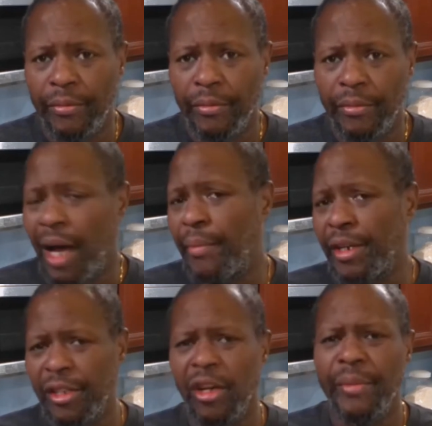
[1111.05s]
Not much
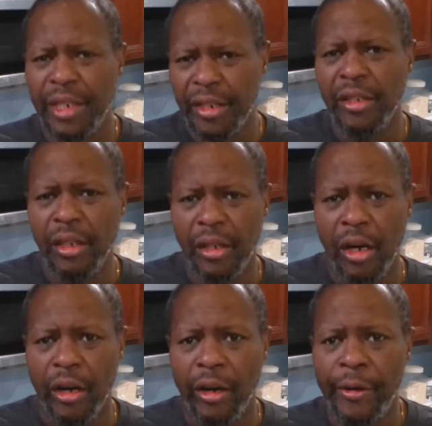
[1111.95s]
longer, but just a little
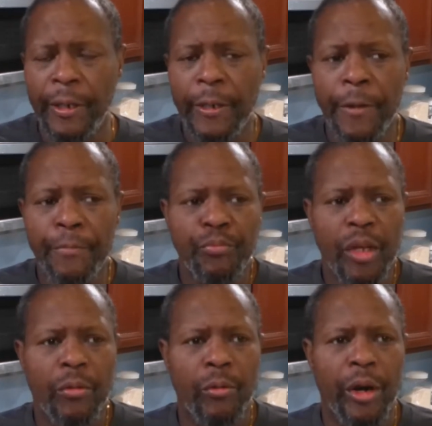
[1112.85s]
longer.
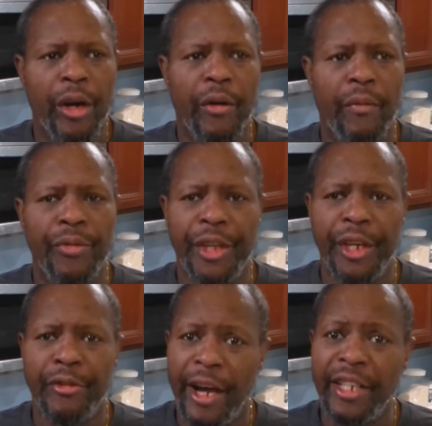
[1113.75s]
Where the
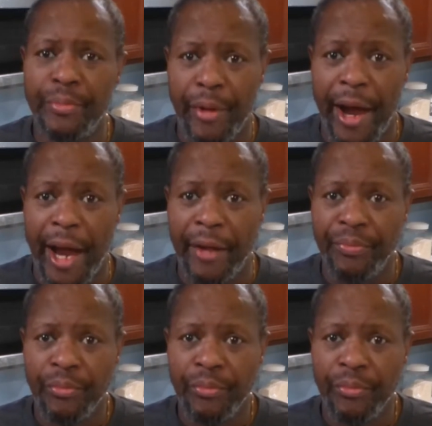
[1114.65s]
Grace brand,